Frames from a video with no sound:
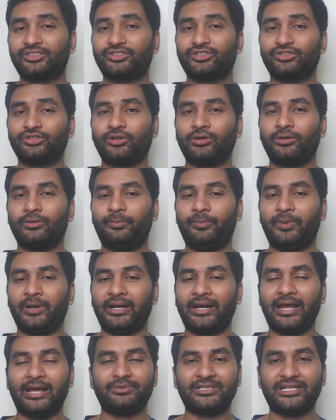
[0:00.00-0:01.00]
So
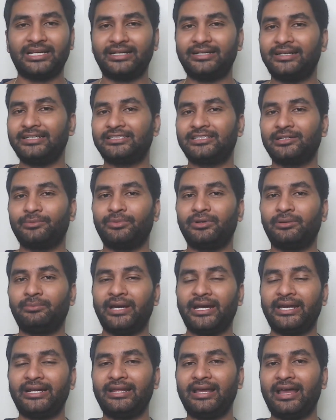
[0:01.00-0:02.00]
perhaps like Teachable
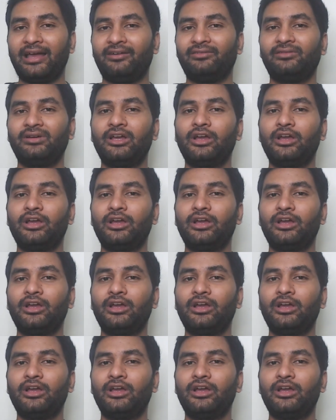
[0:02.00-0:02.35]
might have